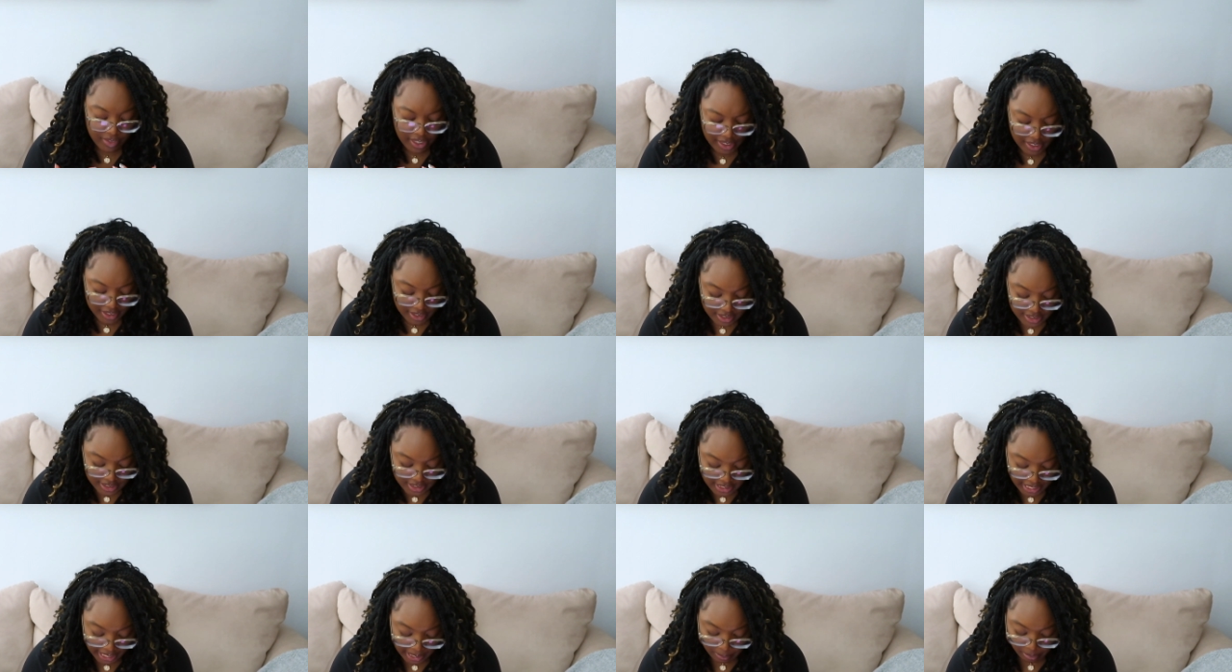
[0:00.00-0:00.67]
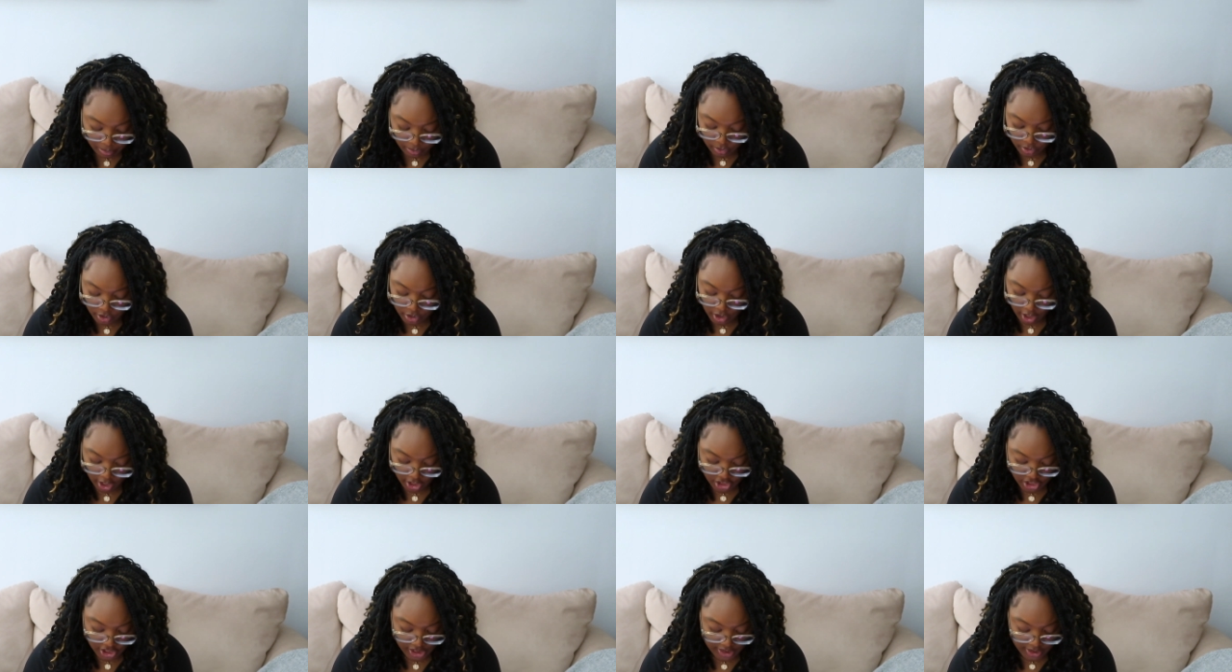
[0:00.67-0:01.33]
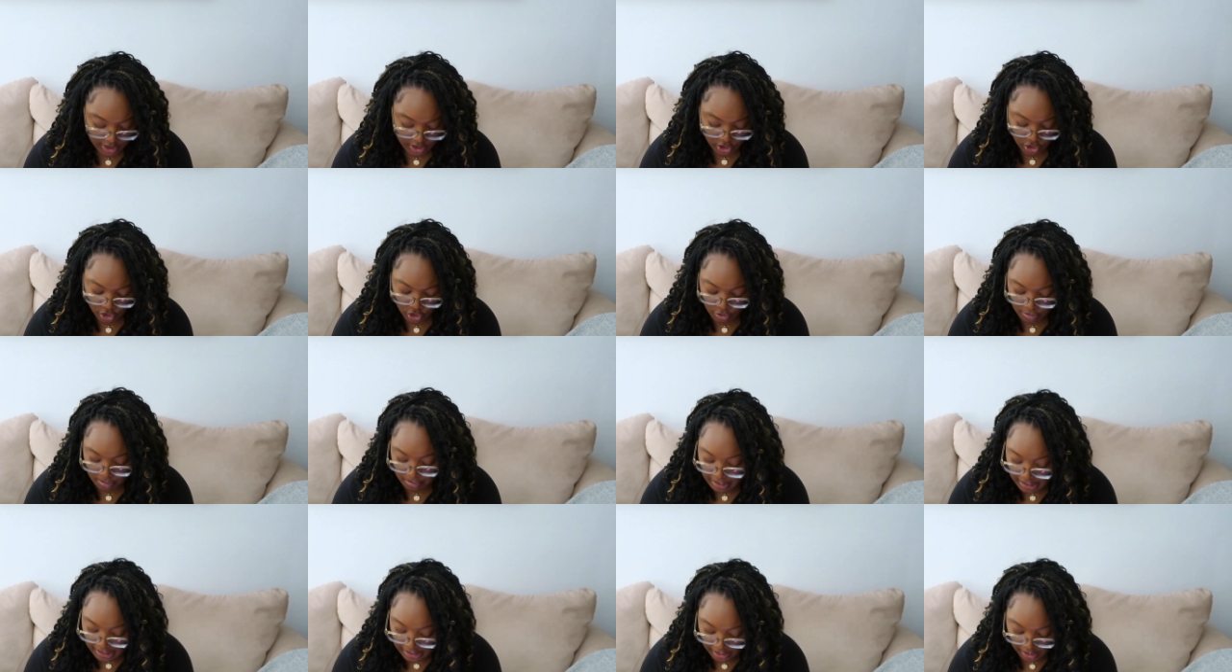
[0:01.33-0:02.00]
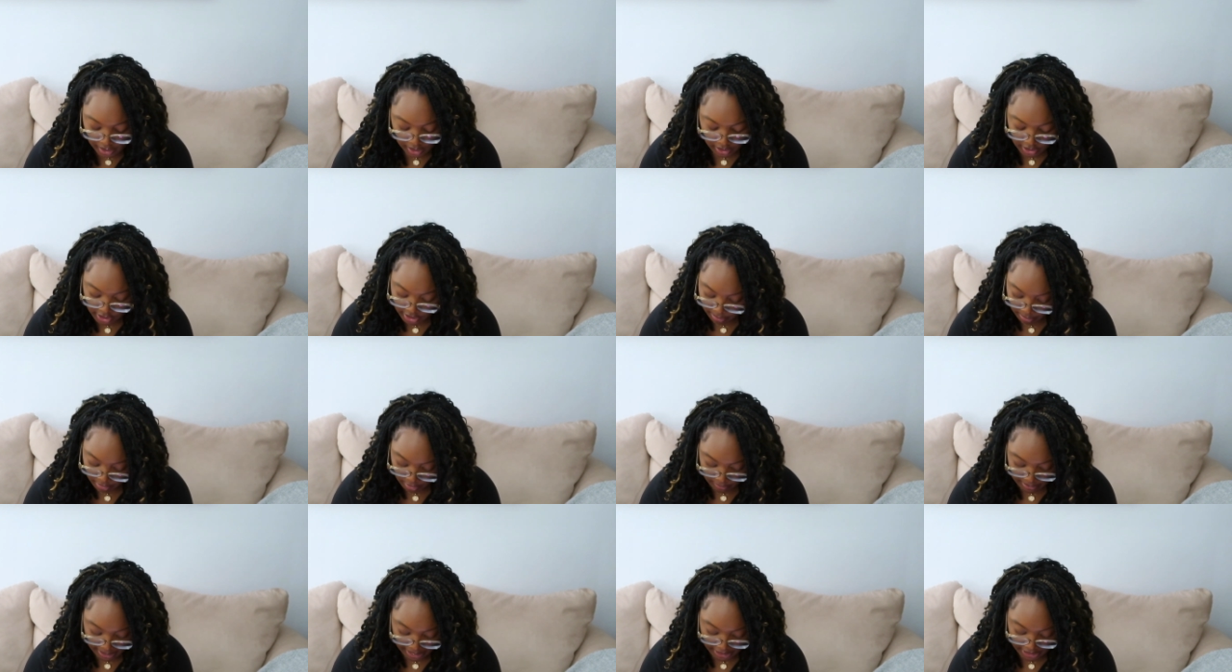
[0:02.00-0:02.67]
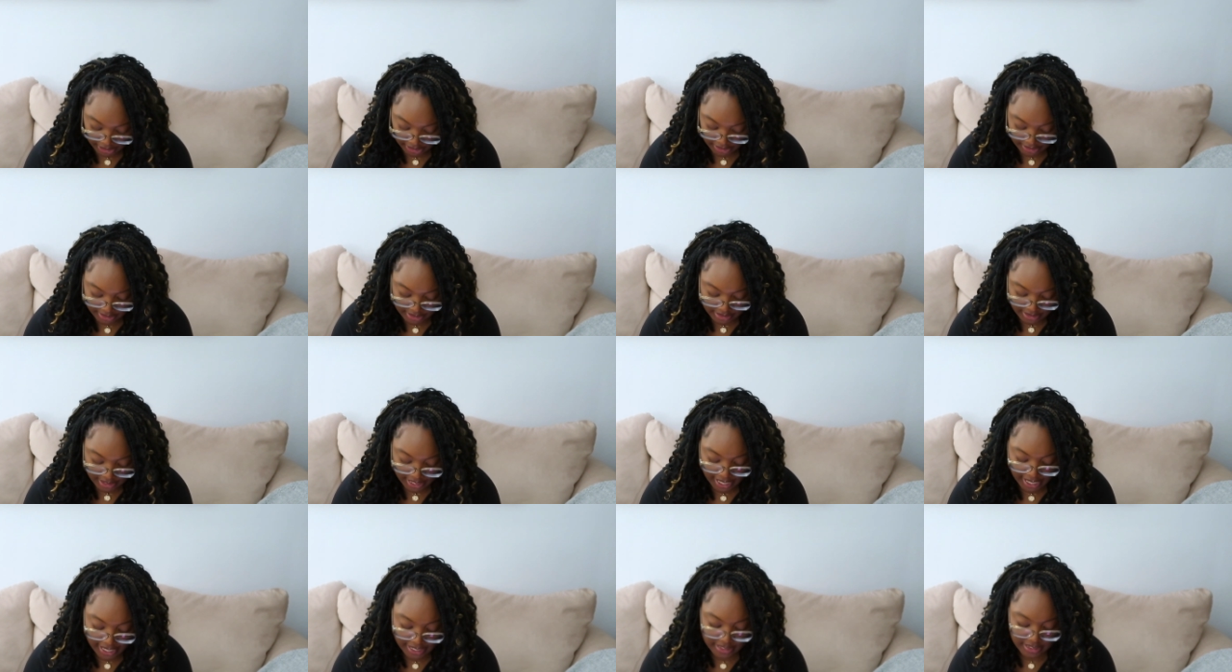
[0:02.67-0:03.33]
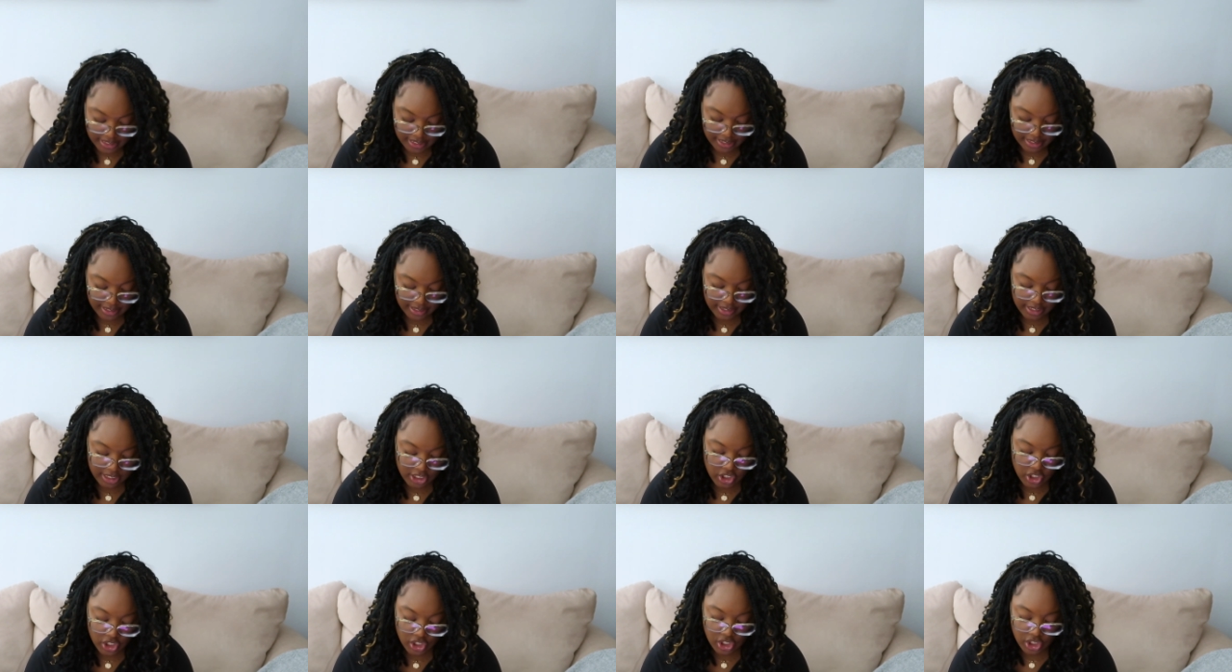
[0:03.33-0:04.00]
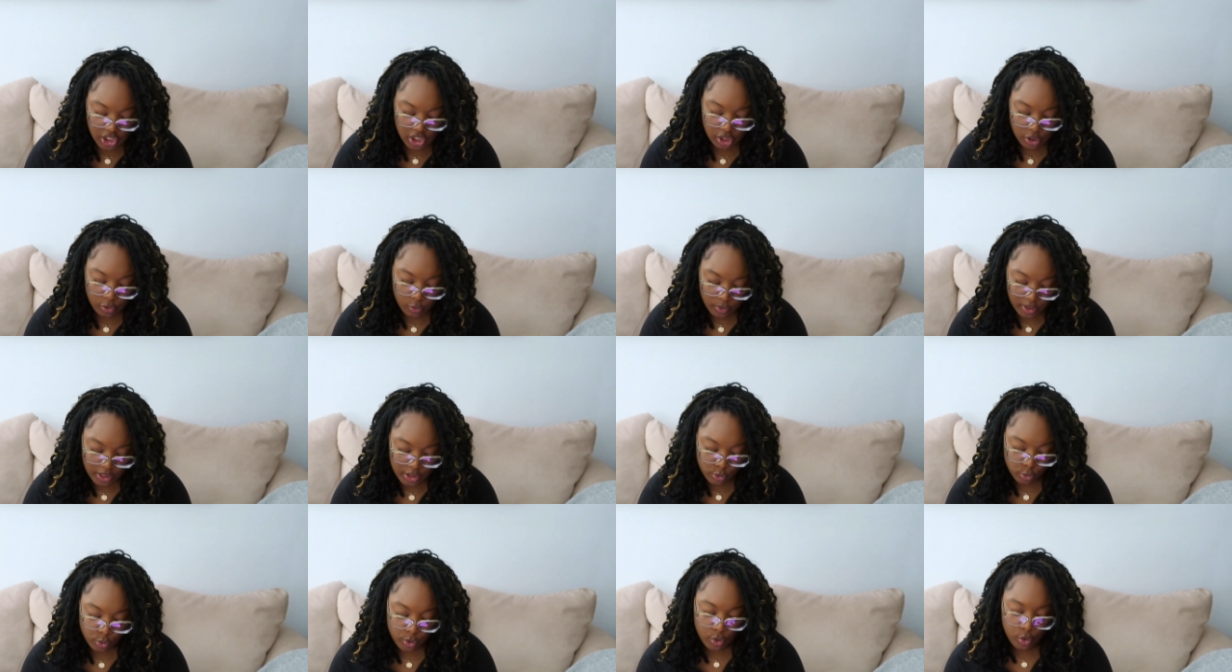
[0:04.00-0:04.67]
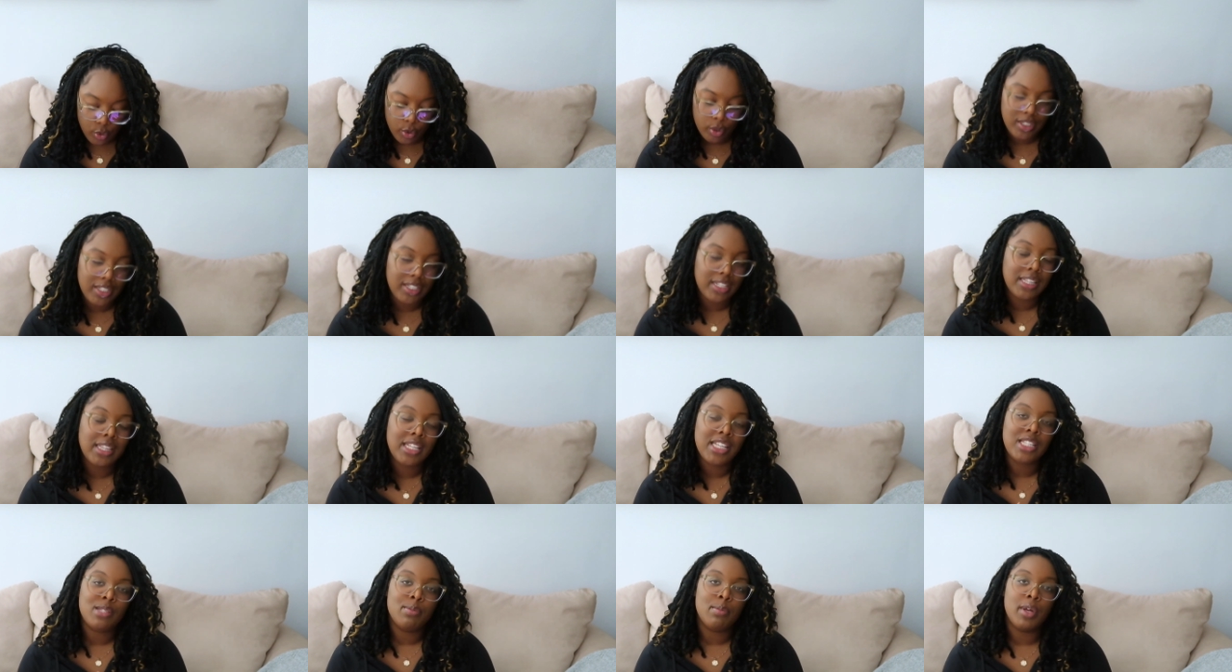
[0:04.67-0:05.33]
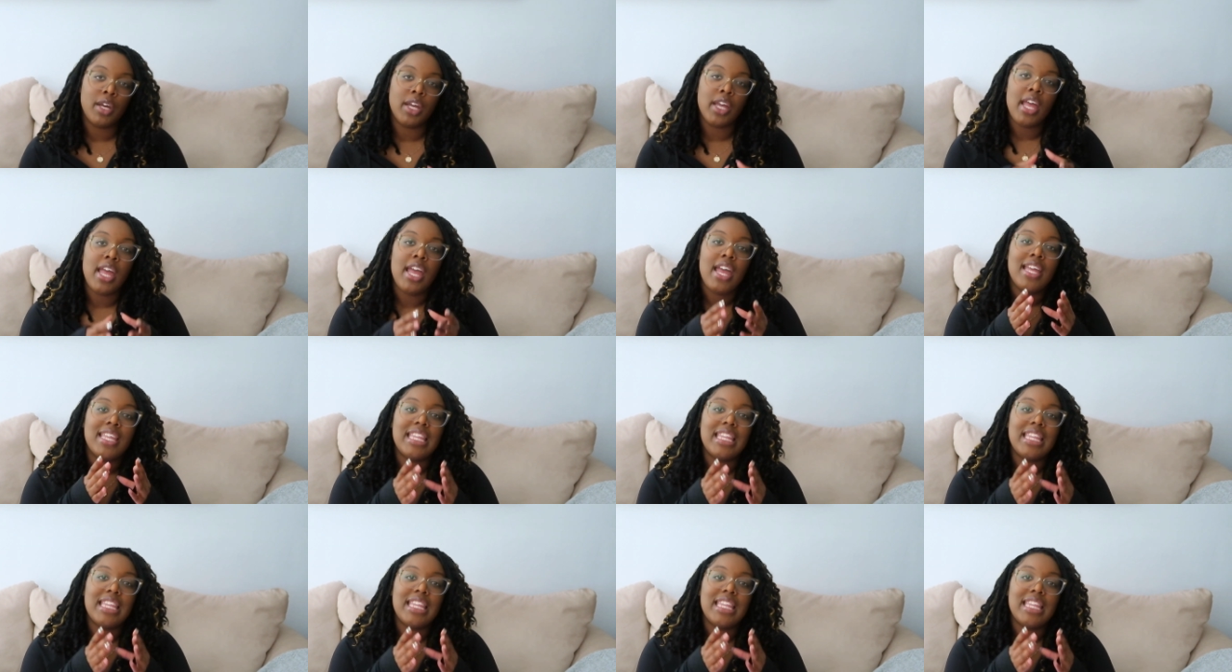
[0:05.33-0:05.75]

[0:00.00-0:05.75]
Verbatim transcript: the disciples saw Jesus do many other miraculous signs in addition to the ones recorded in this book.